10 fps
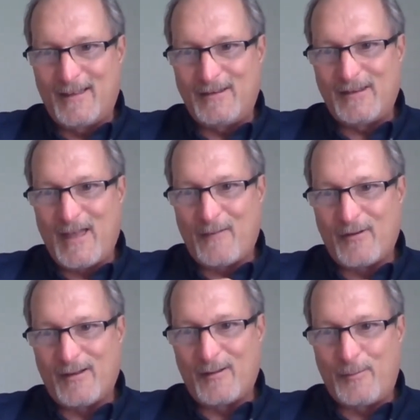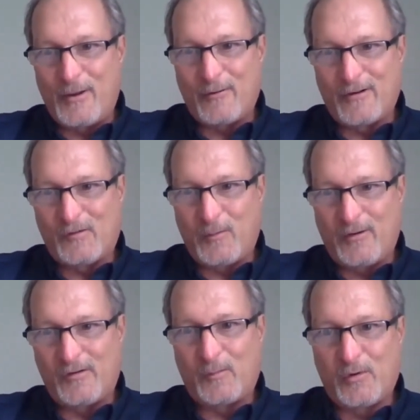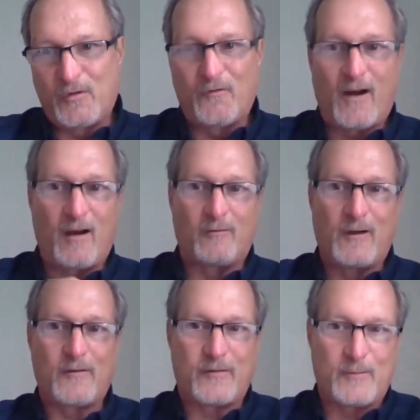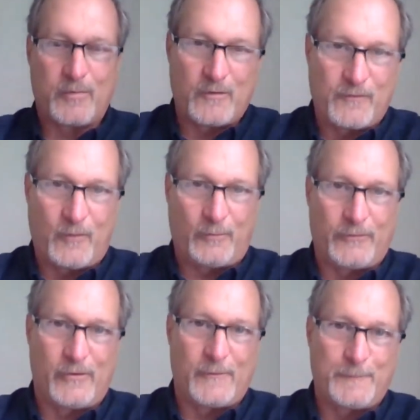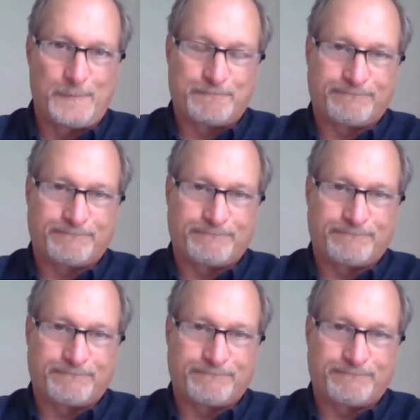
I need to have a, a picker experience per file rather than per folder?